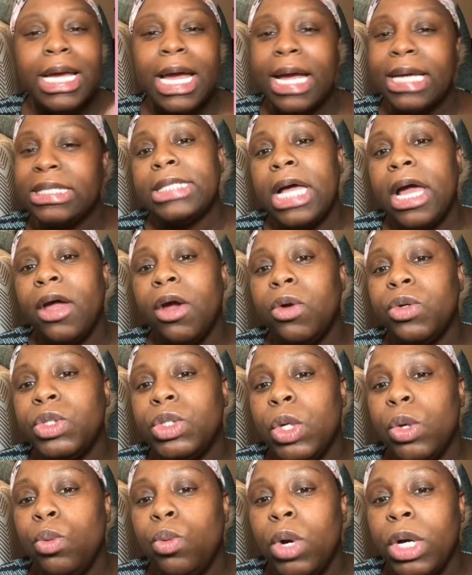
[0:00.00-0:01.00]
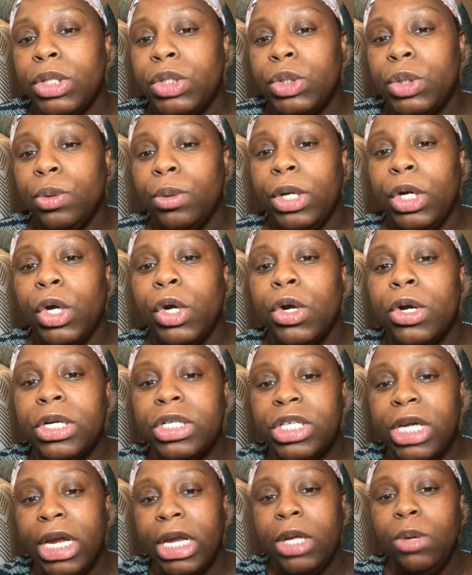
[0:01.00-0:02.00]
Guys, I also want to
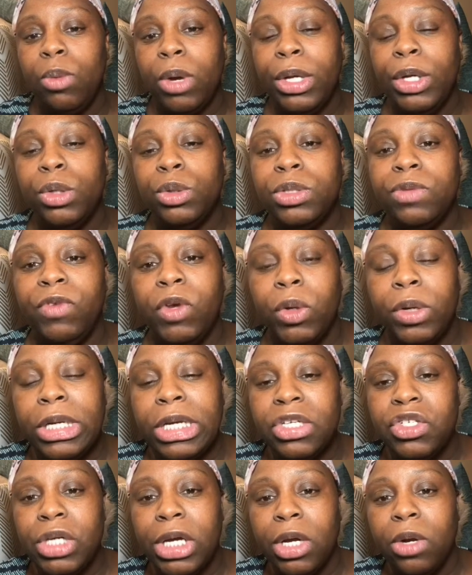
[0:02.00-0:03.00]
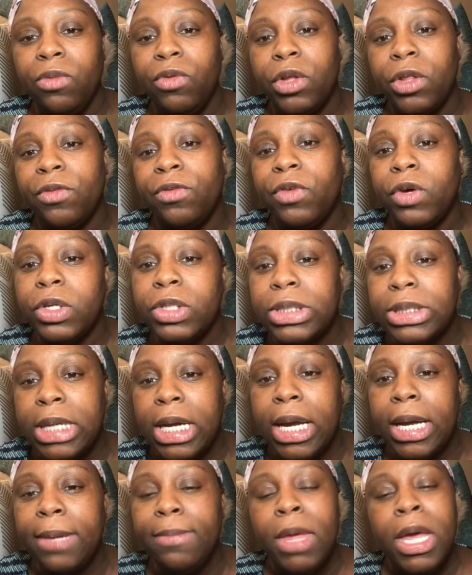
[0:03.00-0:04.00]
encourage anyone who's viewing the channel for the first
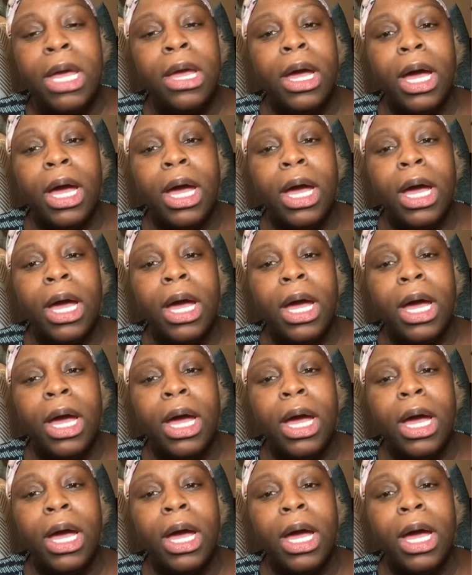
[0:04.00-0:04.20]
time.